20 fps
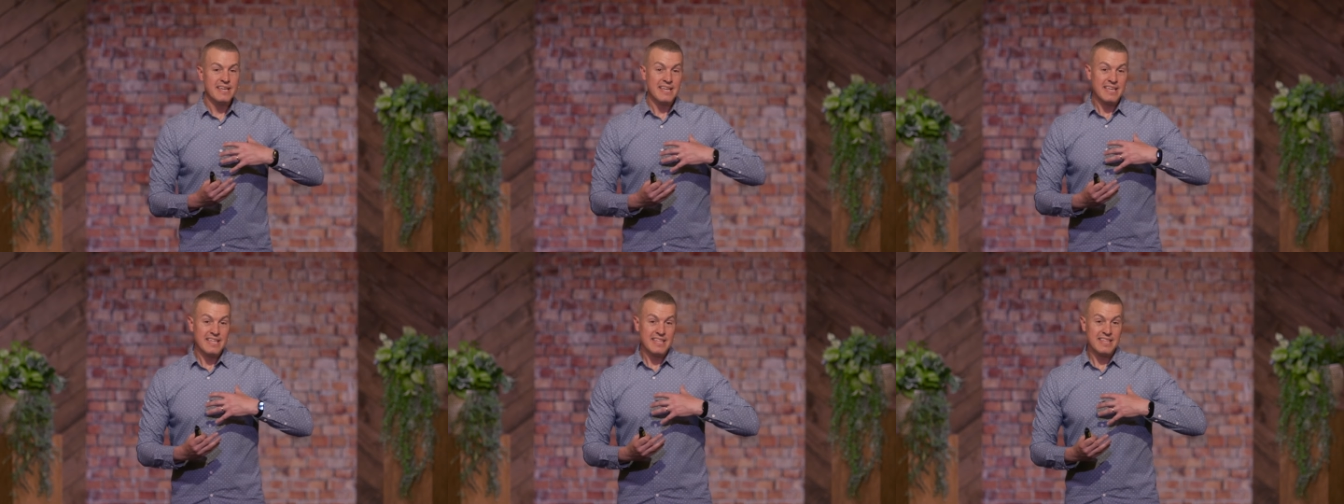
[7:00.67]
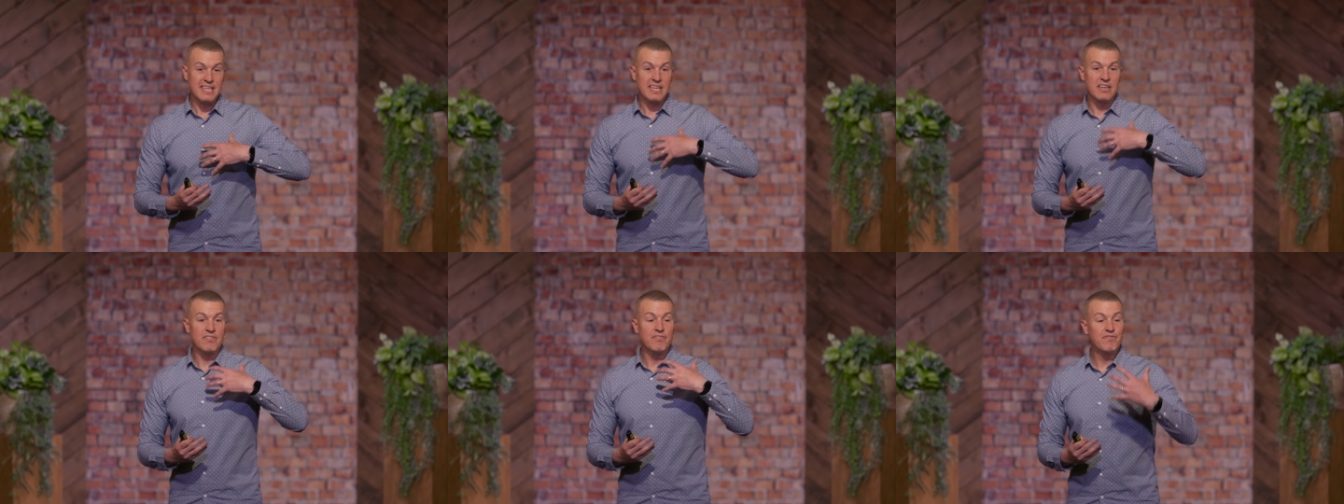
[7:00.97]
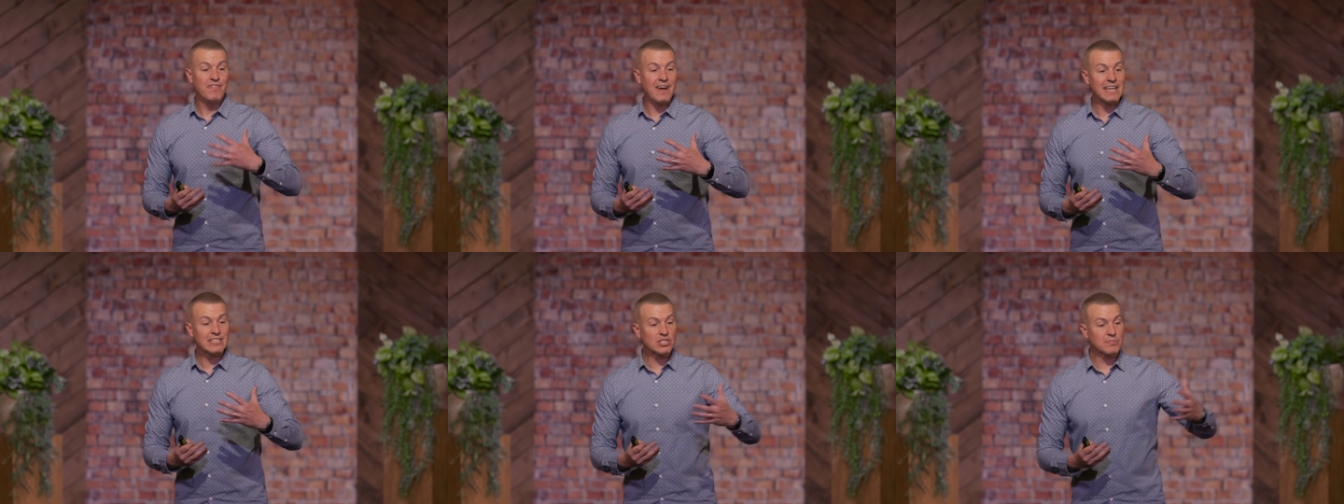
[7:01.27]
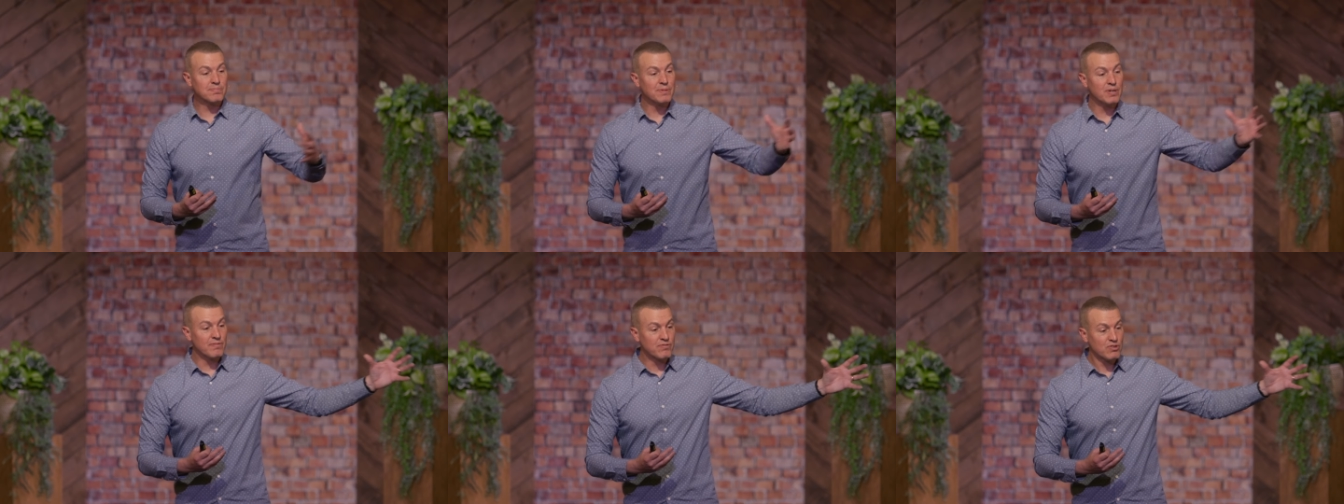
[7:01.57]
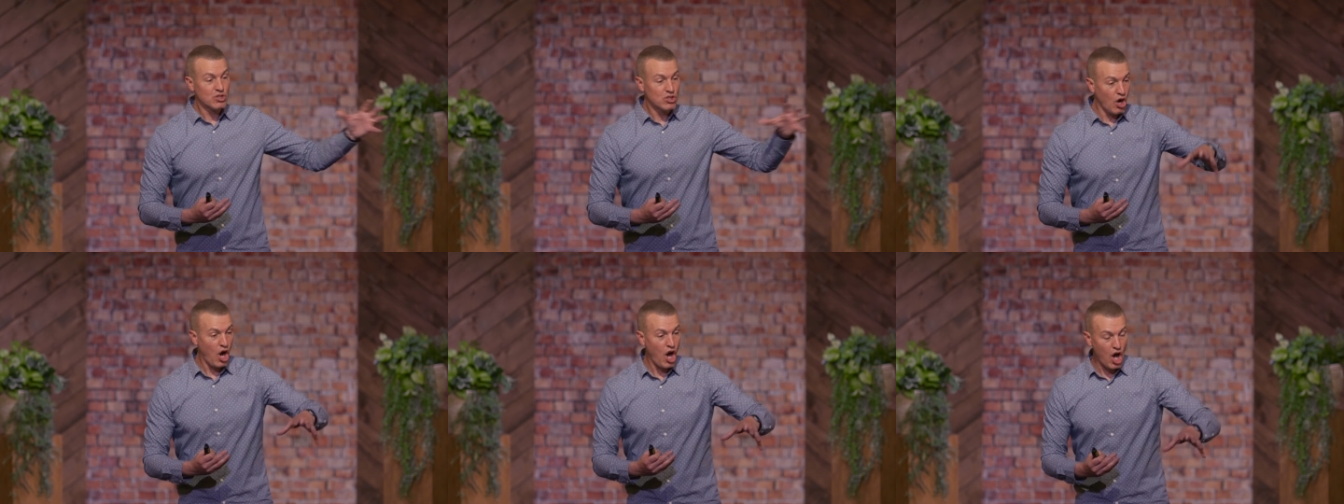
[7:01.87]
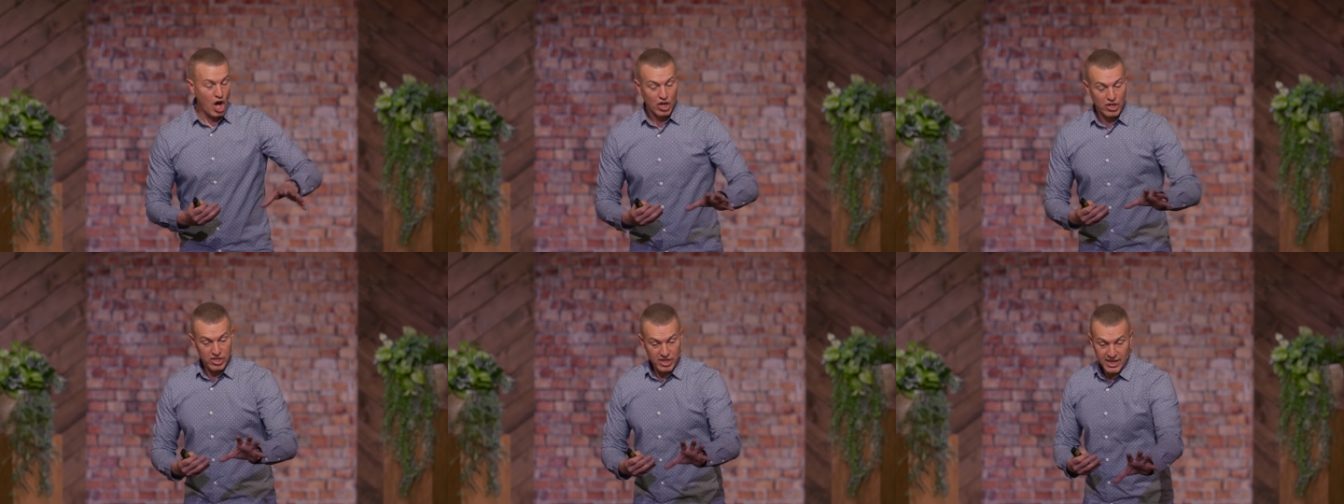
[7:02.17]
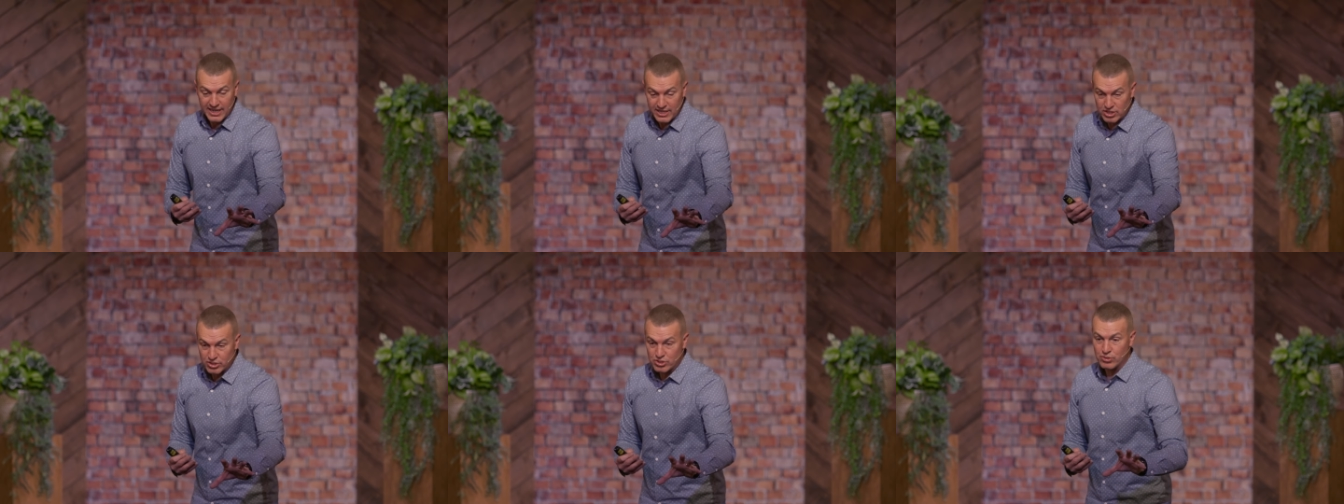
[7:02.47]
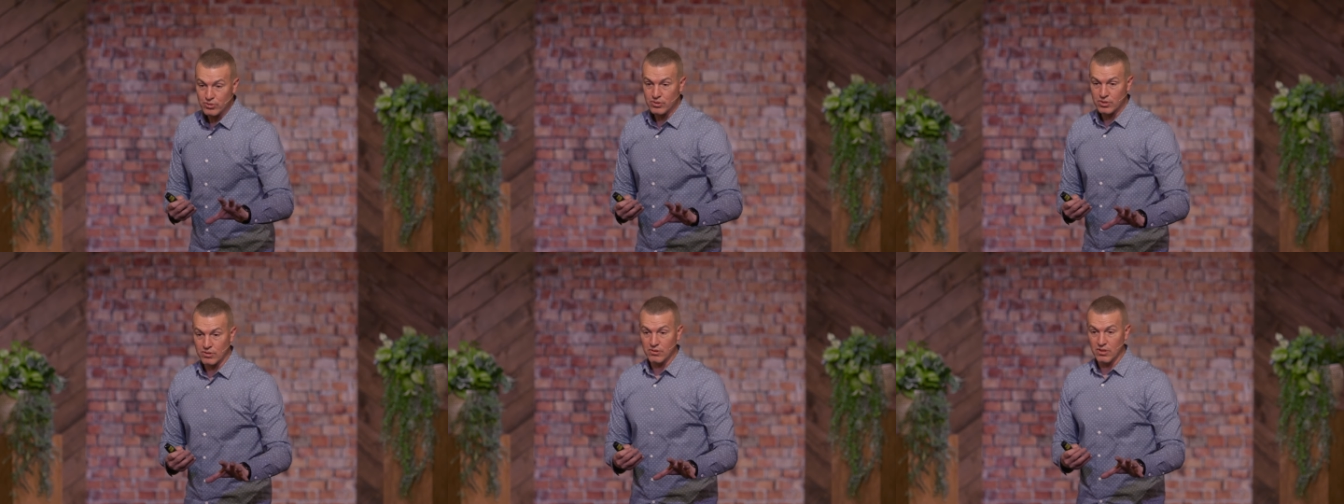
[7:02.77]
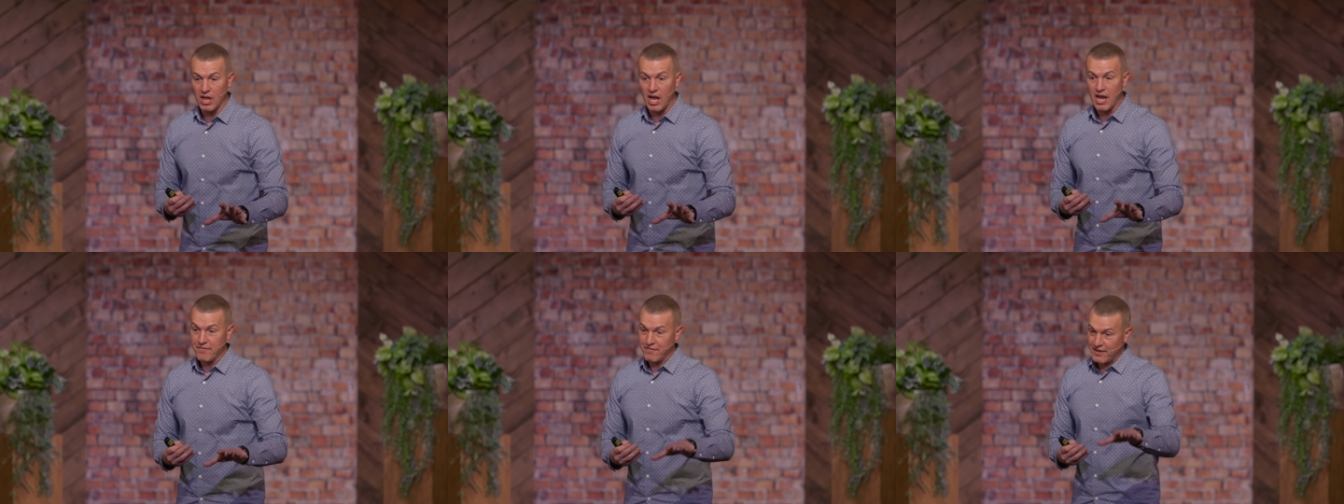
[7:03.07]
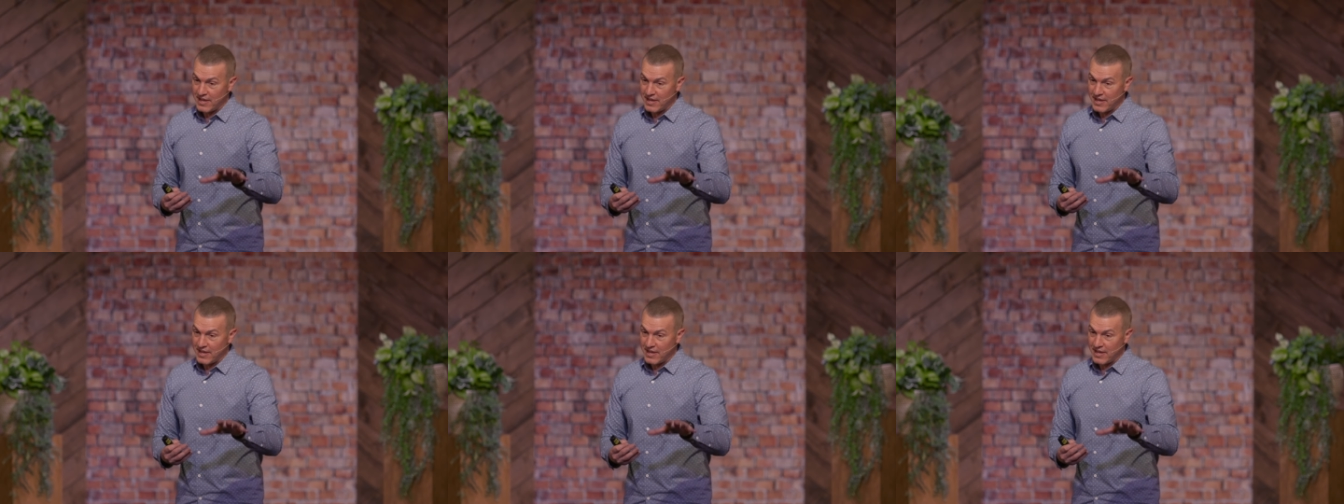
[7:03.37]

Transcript: the investment of God into their life